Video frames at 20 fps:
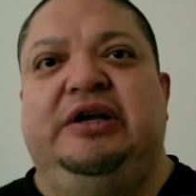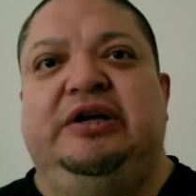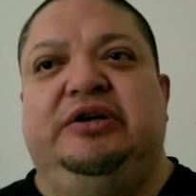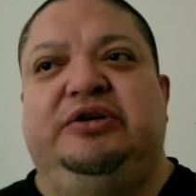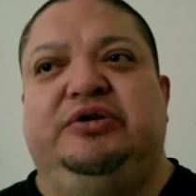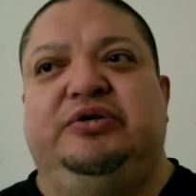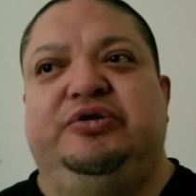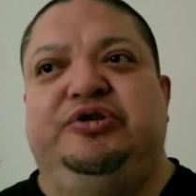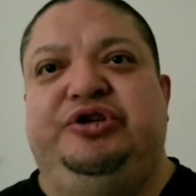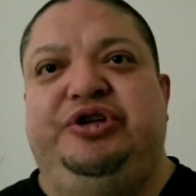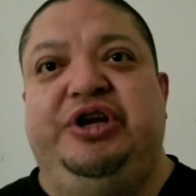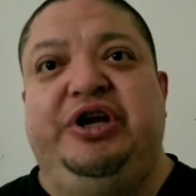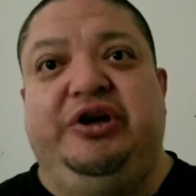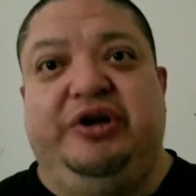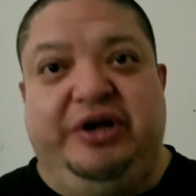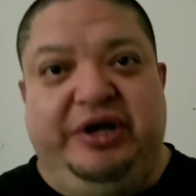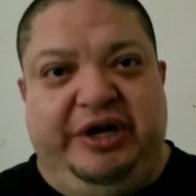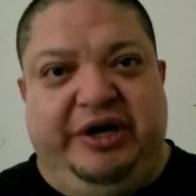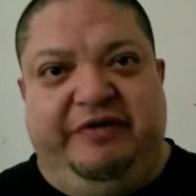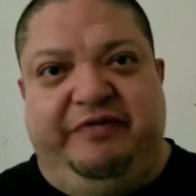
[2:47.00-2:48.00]
so she
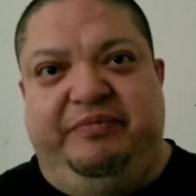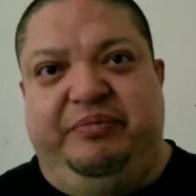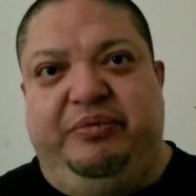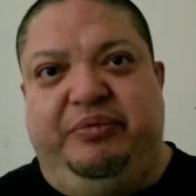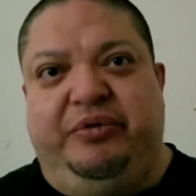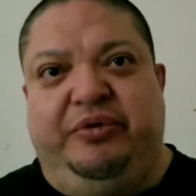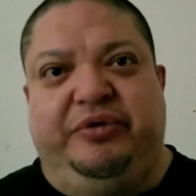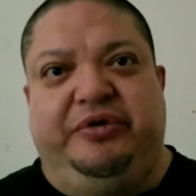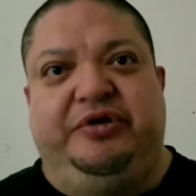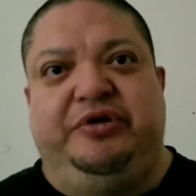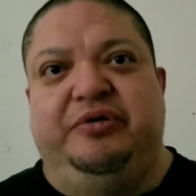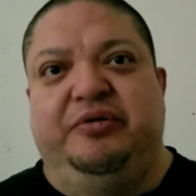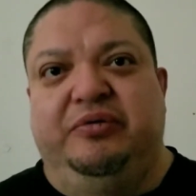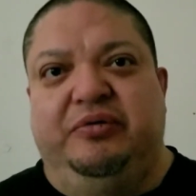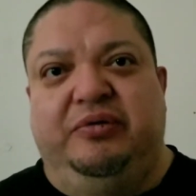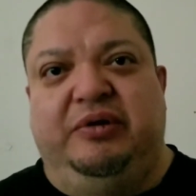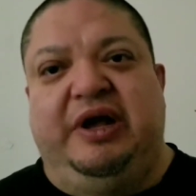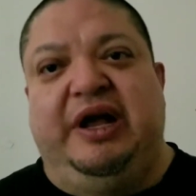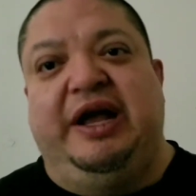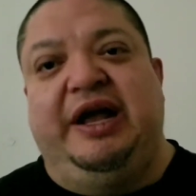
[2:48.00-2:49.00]
can give birth to
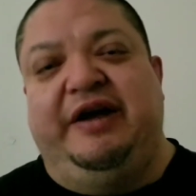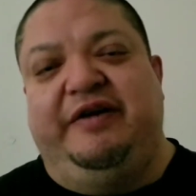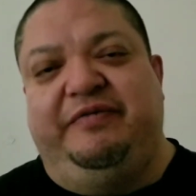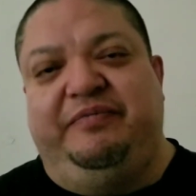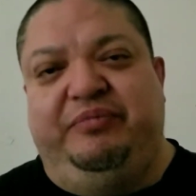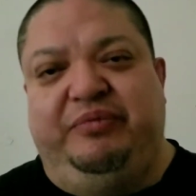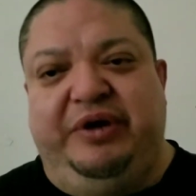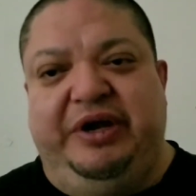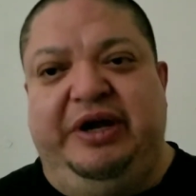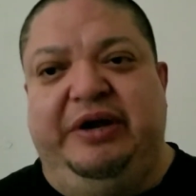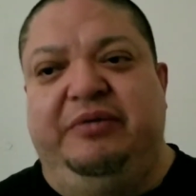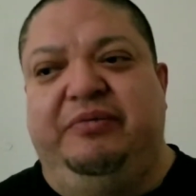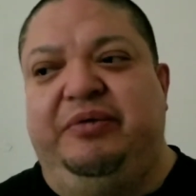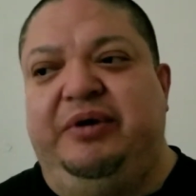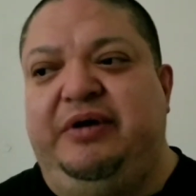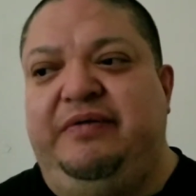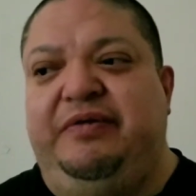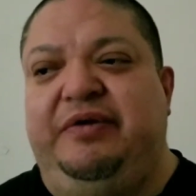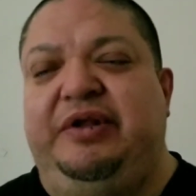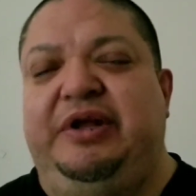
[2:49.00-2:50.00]
a half breed or
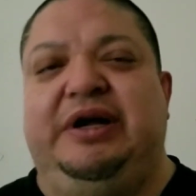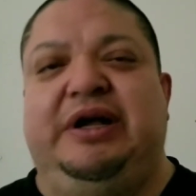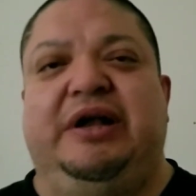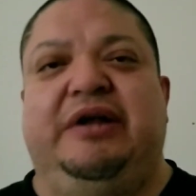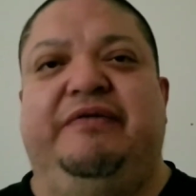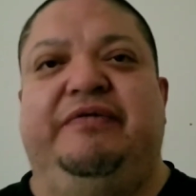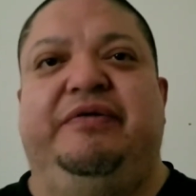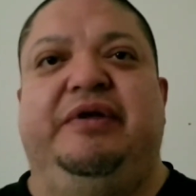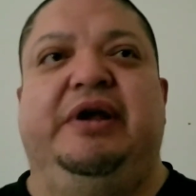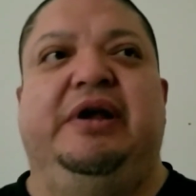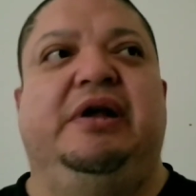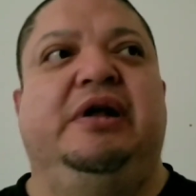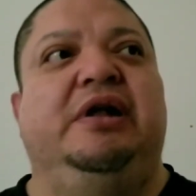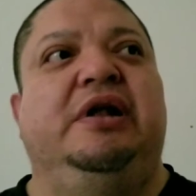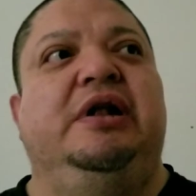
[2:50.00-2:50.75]
whatever that kind of thing.